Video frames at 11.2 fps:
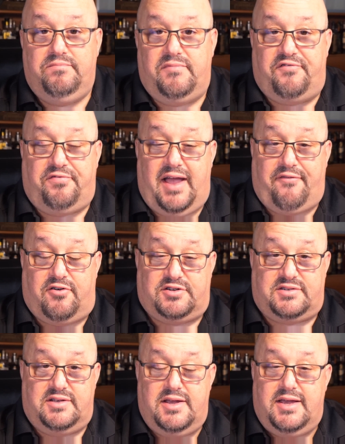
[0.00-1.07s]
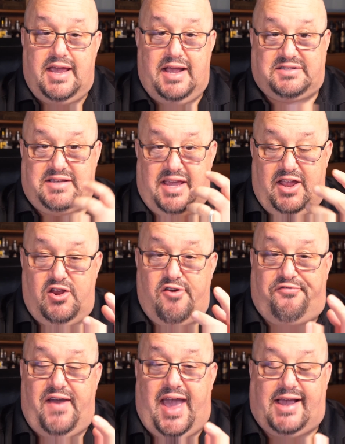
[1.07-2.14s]
flavors. It's in your
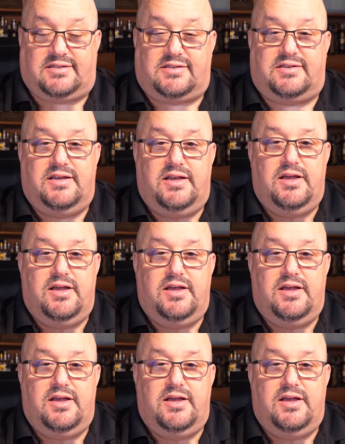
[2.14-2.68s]
face.